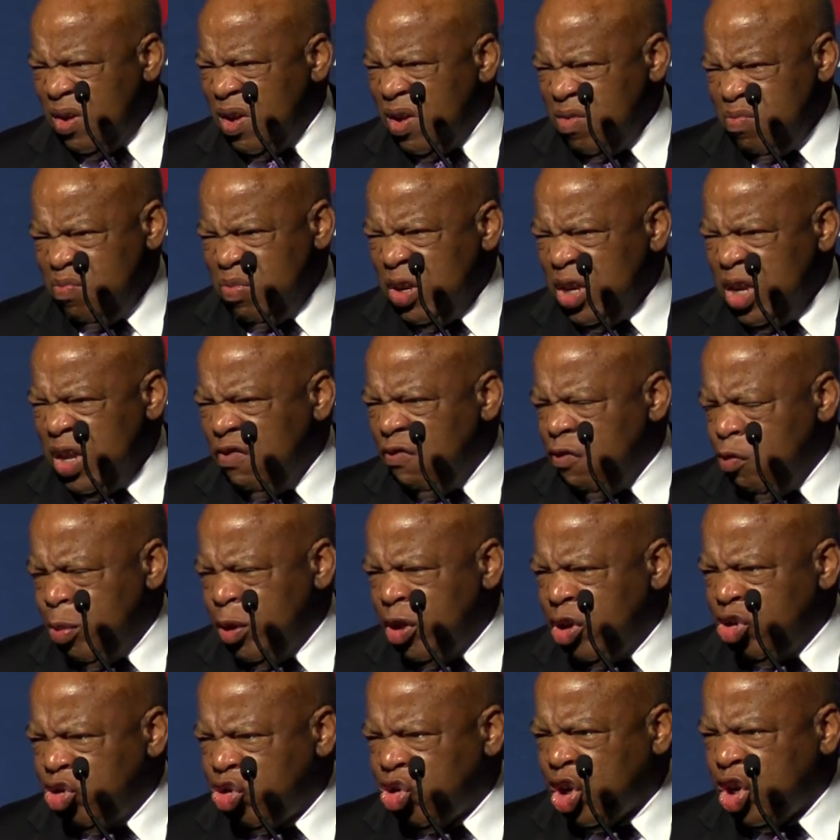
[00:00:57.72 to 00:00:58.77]

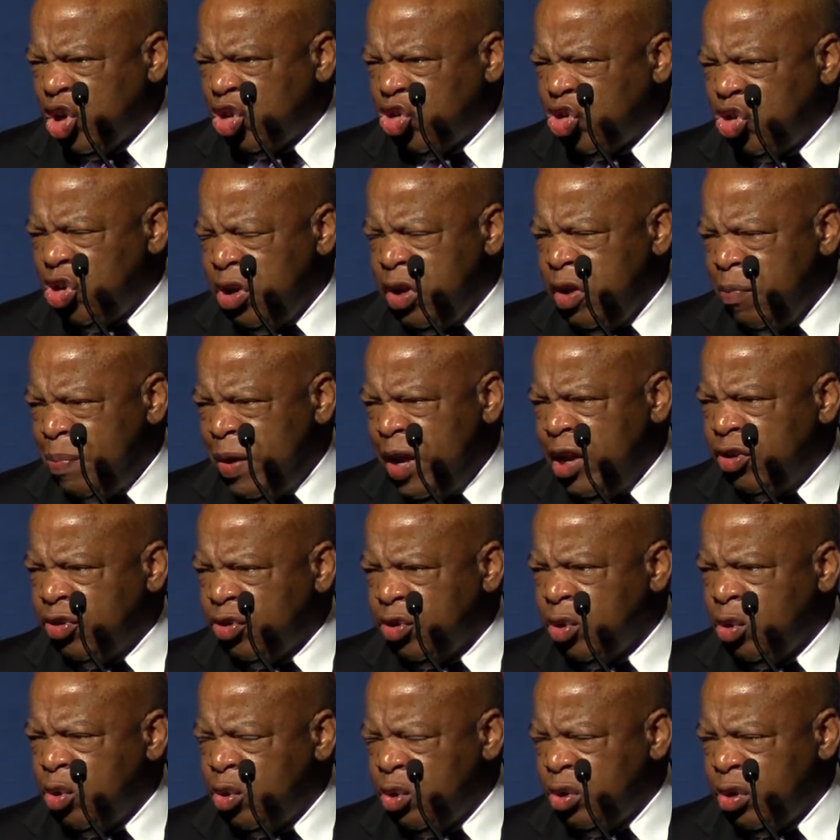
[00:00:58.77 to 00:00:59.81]
unbelievable discussion
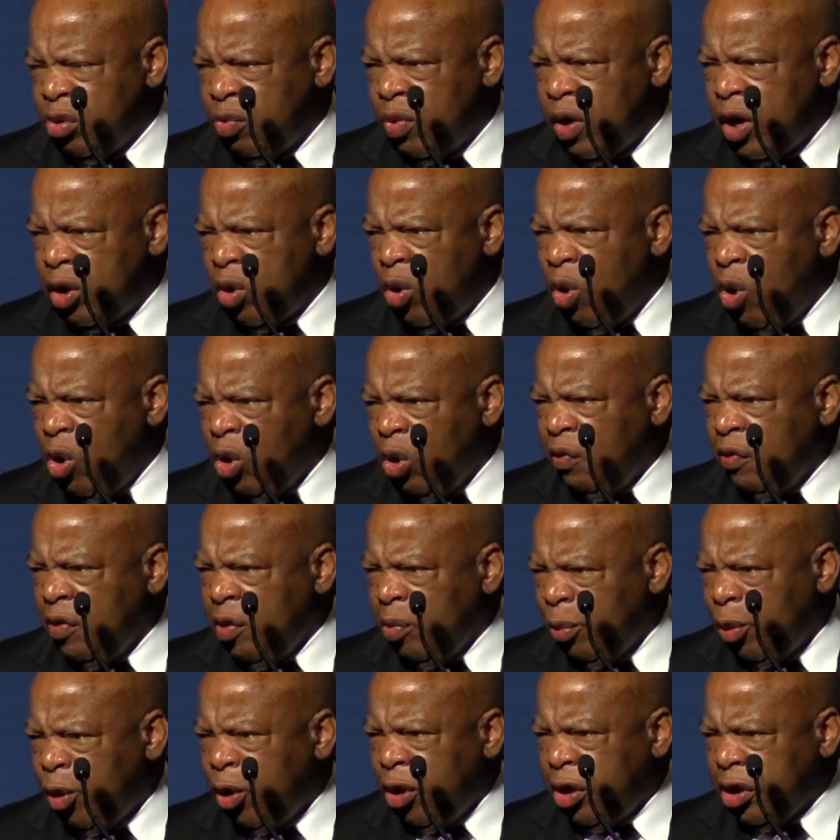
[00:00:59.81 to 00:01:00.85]
debates are going around all over
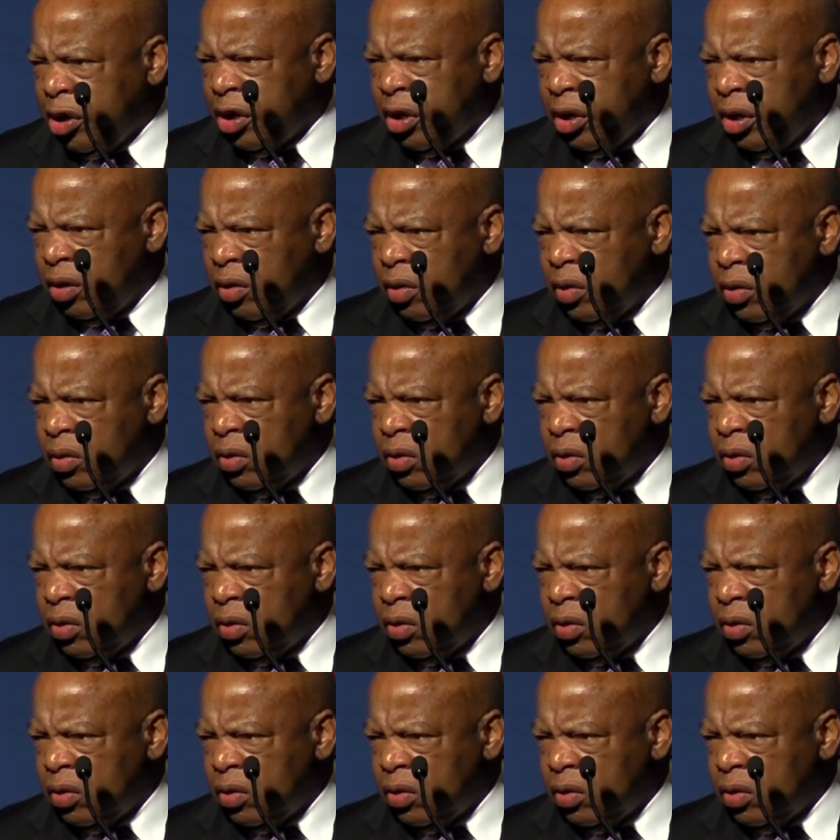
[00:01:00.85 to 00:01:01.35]
America